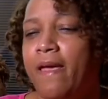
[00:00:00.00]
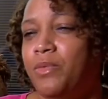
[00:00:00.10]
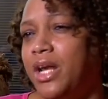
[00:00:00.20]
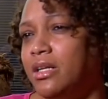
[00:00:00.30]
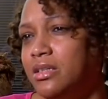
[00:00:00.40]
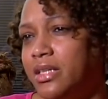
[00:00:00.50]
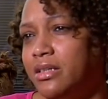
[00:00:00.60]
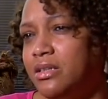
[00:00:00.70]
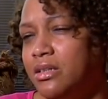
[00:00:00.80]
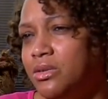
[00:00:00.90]
And when I looked
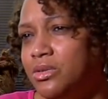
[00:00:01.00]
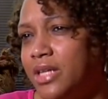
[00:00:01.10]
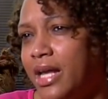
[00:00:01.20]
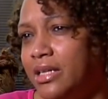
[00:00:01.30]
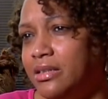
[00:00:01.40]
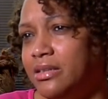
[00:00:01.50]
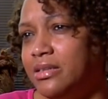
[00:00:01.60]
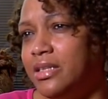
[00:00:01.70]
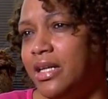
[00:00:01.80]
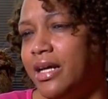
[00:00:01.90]
at the news, I
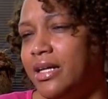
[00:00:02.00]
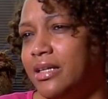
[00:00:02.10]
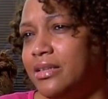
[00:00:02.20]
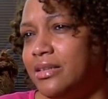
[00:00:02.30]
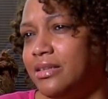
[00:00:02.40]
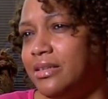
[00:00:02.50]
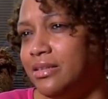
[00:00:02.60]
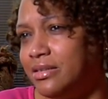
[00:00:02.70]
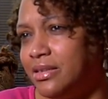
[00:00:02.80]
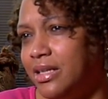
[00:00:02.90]
looked and I
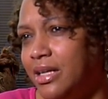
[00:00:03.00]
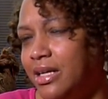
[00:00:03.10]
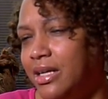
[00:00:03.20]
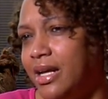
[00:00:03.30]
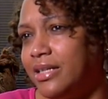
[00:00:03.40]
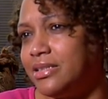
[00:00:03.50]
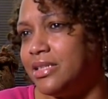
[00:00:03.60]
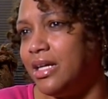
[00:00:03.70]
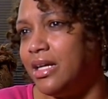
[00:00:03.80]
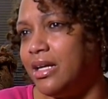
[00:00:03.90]
looked again and I
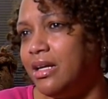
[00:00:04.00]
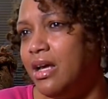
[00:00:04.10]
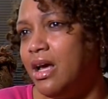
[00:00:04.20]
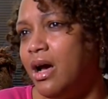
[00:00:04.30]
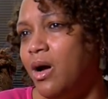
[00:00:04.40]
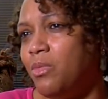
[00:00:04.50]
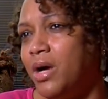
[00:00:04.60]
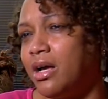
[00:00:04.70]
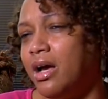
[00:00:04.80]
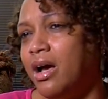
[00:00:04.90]
said, Oh
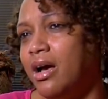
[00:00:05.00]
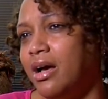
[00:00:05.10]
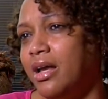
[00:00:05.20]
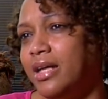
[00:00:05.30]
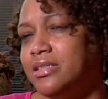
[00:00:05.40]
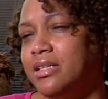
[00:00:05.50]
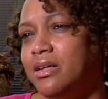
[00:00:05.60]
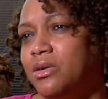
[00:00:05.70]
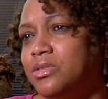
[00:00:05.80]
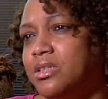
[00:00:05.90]
my God. I said,
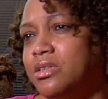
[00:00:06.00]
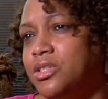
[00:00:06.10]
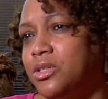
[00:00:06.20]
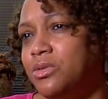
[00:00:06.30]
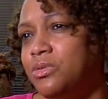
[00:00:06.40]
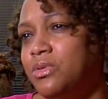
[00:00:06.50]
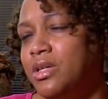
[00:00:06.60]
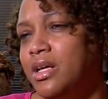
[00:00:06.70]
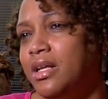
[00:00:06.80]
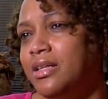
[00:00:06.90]
Those are the two
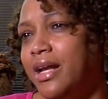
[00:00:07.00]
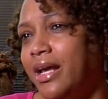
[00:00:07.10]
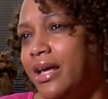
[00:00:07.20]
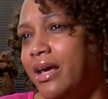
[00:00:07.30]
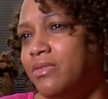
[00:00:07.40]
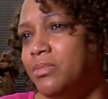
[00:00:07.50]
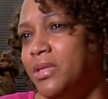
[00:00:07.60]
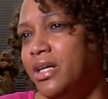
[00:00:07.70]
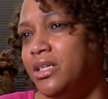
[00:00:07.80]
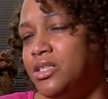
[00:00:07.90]
that I gave the
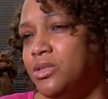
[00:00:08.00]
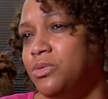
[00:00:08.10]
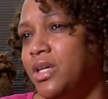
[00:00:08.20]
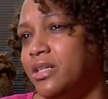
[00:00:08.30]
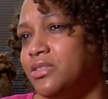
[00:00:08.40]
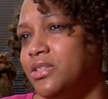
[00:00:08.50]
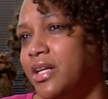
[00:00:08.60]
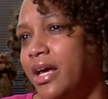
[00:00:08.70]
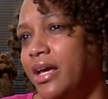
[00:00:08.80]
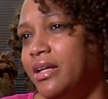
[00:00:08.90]
money to
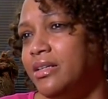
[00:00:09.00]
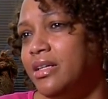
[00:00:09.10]
yesterday.